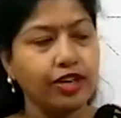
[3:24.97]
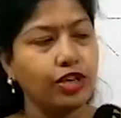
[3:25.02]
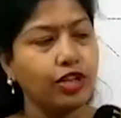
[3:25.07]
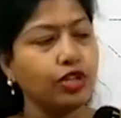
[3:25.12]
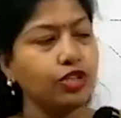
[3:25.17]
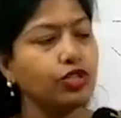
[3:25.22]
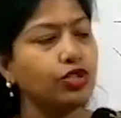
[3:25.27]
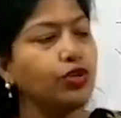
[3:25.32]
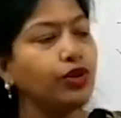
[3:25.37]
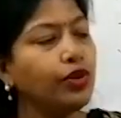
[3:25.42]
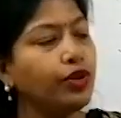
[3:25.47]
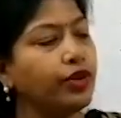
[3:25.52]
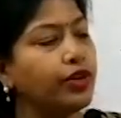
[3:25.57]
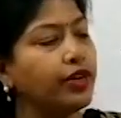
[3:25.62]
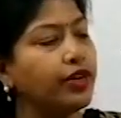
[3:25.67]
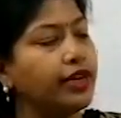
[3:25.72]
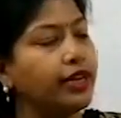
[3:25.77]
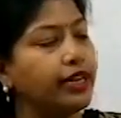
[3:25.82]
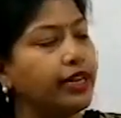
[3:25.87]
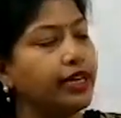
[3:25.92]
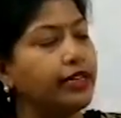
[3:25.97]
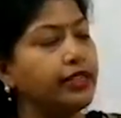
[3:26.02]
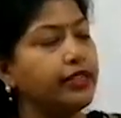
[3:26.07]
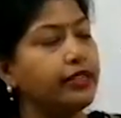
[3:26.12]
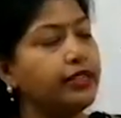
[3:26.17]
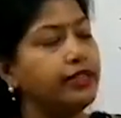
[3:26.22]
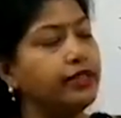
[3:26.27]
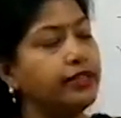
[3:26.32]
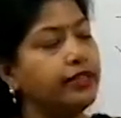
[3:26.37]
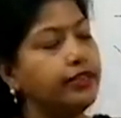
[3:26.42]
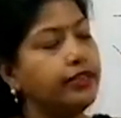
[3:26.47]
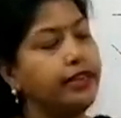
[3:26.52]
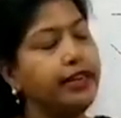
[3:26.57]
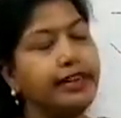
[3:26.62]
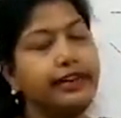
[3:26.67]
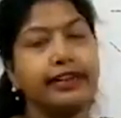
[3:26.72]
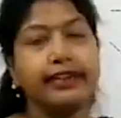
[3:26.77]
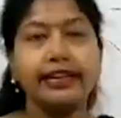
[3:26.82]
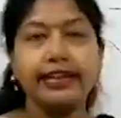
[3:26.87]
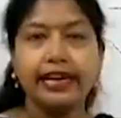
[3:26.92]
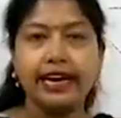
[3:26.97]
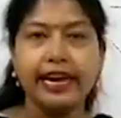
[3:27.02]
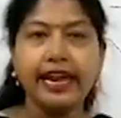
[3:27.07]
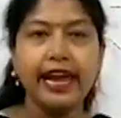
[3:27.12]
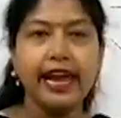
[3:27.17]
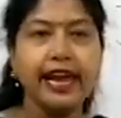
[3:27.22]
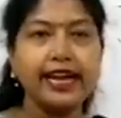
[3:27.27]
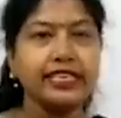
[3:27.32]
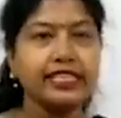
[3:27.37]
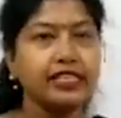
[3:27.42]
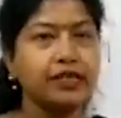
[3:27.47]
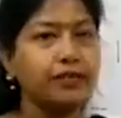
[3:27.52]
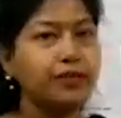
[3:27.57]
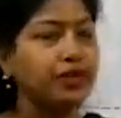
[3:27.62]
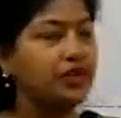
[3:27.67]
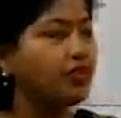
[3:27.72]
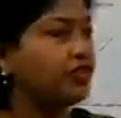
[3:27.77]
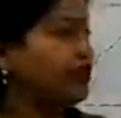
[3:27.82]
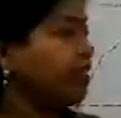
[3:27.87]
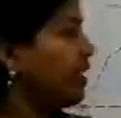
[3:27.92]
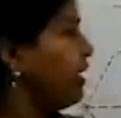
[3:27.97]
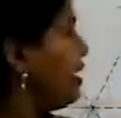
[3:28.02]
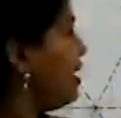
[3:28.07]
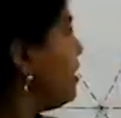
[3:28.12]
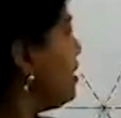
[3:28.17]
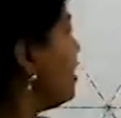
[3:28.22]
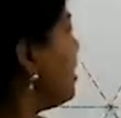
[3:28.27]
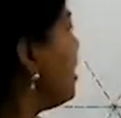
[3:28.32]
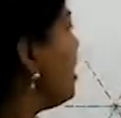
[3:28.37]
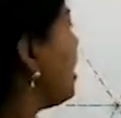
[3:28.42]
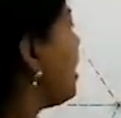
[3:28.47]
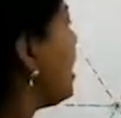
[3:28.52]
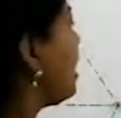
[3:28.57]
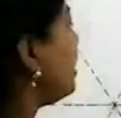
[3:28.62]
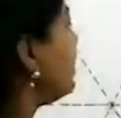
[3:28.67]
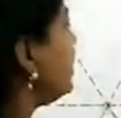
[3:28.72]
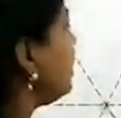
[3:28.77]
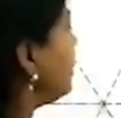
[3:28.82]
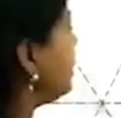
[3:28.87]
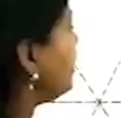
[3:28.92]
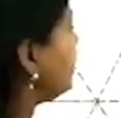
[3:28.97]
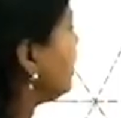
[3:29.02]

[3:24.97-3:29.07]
So letter A has symmetry and it